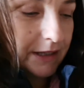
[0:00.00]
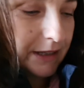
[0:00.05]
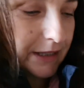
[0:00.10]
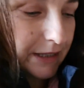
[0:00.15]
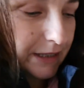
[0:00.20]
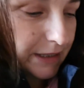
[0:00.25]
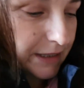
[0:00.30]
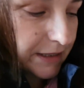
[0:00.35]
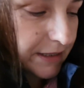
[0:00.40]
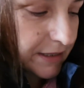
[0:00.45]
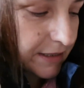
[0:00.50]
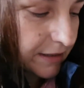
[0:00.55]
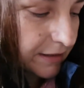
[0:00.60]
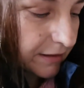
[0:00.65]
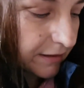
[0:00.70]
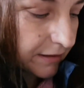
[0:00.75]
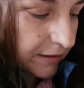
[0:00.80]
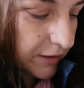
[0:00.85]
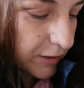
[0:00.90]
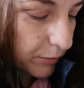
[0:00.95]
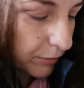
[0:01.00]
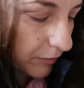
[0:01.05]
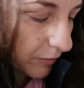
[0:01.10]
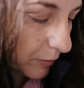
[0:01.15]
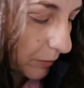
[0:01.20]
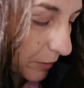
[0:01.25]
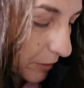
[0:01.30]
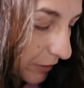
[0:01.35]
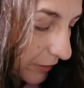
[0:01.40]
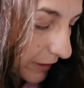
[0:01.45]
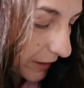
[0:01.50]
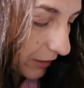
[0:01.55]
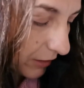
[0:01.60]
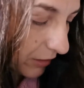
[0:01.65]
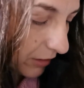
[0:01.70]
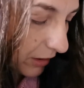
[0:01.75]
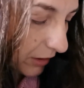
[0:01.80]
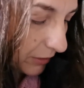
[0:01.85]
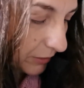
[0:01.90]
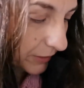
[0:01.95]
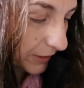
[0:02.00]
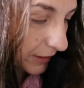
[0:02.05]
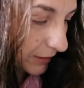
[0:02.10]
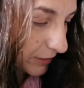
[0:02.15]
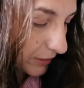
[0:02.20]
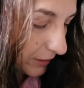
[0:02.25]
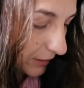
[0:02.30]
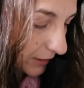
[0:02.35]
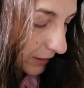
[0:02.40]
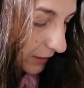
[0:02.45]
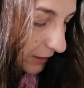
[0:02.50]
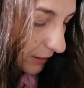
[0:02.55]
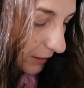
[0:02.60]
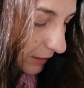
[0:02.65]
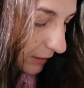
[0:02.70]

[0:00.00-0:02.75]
in these. Some of them already got holes actually,